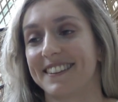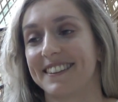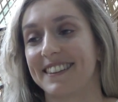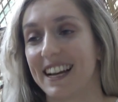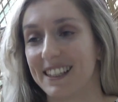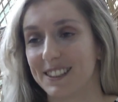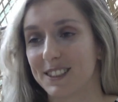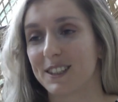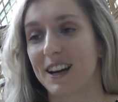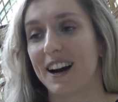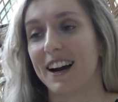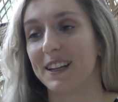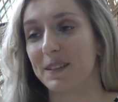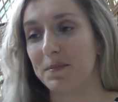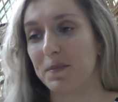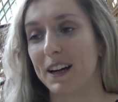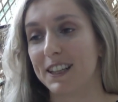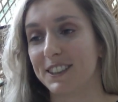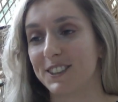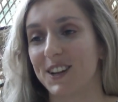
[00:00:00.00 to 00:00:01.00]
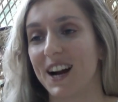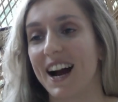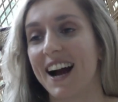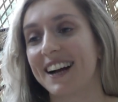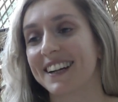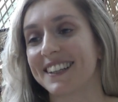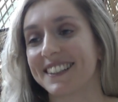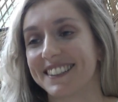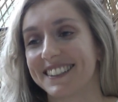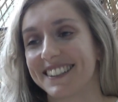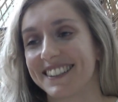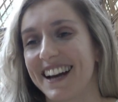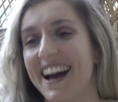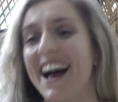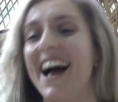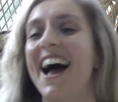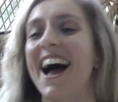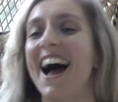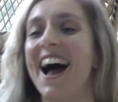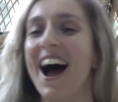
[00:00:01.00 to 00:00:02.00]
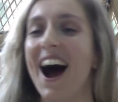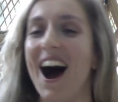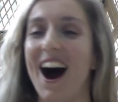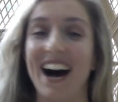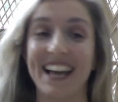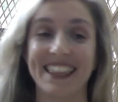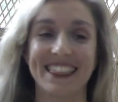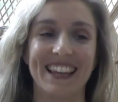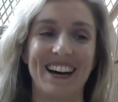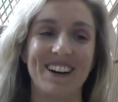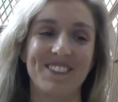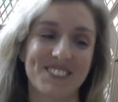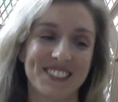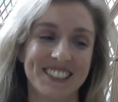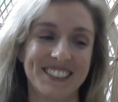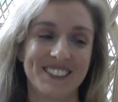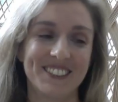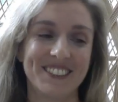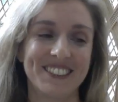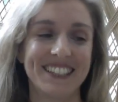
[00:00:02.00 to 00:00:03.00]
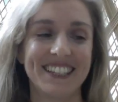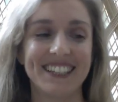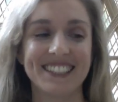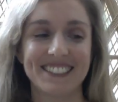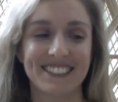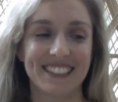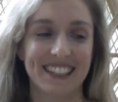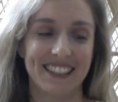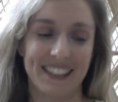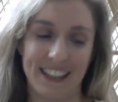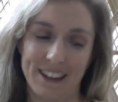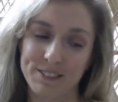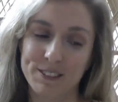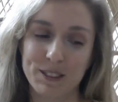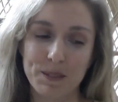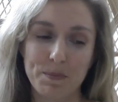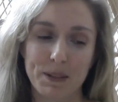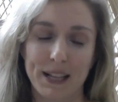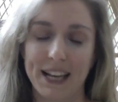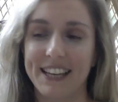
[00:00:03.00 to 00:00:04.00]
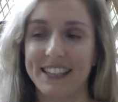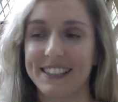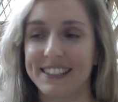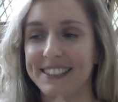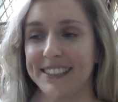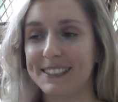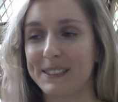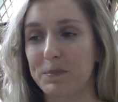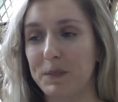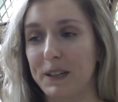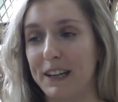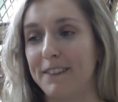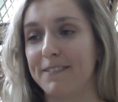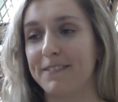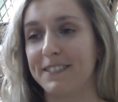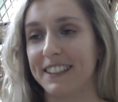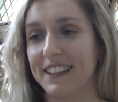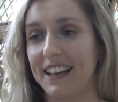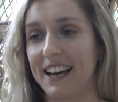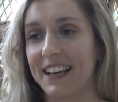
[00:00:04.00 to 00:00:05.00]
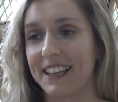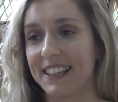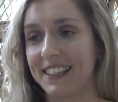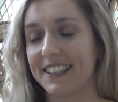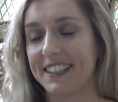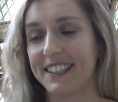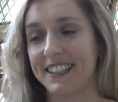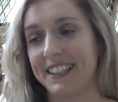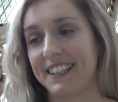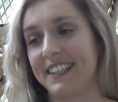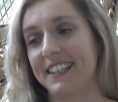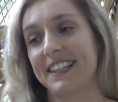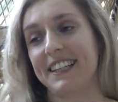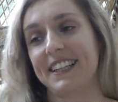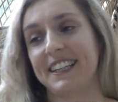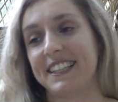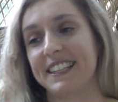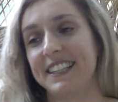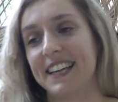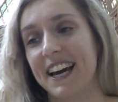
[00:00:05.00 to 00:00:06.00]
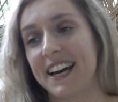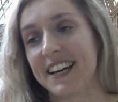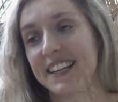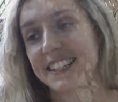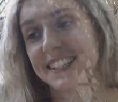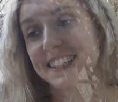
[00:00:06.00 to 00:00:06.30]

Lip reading: that's kind of my drag. I'd love to do this. I'd love to play at this, but I feel like, yeah.